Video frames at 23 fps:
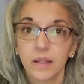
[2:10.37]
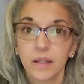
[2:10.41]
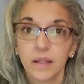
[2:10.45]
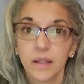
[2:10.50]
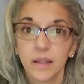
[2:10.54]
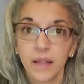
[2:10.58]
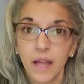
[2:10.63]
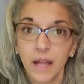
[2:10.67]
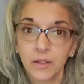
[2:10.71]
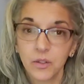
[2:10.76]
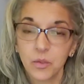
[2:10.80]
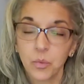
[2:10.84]

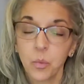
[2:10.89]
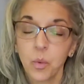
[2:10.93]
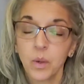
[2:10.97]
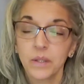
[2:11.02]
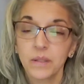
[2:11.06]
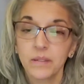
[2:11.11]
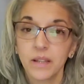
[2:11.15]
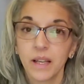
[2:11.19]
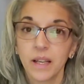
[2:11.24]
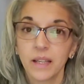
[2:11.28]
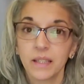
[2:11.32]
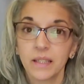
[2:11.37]
That's one
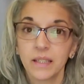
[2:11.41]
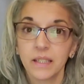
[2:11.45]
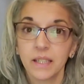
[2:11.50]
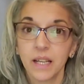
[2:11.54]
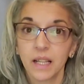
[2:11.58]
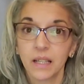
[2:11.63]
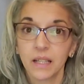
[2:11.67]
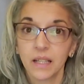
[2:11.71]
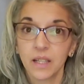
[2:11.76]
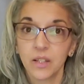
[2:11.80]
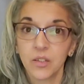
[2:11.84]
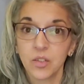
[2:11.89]
technique I
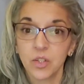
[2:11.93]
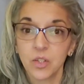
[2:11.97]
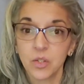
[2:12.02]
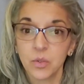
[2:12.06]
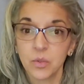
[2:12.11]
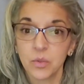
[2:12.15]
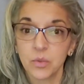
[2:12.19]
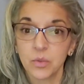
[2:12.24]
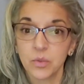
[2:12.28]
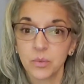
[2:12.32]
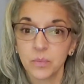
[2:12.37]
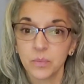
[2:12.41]
like to
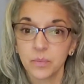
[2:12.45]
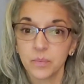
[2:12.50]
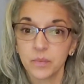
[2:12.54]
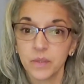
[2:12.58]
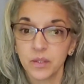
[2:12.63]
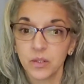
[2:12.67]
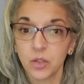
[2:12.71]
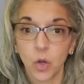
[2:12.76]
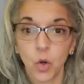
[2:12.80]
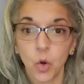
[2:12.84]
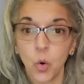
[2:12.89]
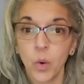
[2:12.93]
use. It's
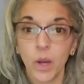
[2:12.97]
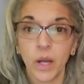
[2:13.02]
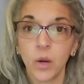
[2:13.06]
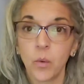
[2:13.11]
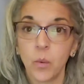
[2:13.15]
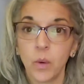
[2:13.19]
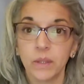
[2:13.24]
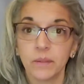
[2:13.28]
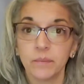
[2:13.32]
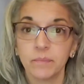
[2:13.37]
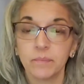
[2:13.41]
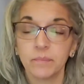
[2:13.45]
a quick
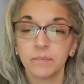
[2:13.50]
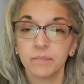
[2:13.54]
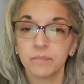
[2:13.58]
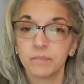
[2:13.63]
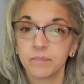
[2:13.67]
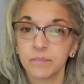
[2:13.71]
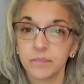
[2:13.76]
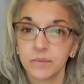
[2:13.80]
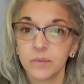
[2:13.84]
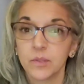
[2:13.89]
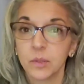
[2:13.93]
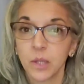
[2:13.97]
one.
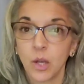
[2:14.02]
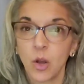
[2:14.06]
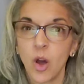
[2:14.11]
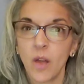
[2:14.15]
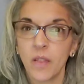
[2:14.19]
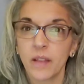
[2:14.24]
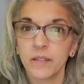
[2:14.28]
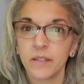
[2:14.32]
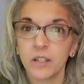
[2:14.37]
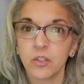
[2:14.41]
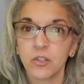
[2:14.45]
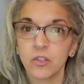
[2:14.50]
So I call
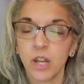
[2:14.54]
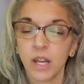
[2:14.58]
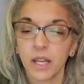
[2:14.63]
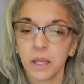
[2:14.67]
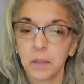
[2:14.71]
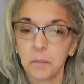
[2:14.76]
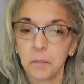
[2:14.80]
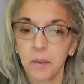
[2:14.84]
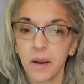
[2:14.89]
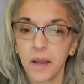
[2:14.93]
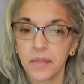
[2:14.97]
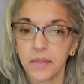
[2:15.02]
that the Checkin
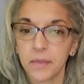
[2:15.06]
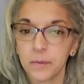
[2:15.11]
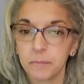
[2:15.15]
Breath.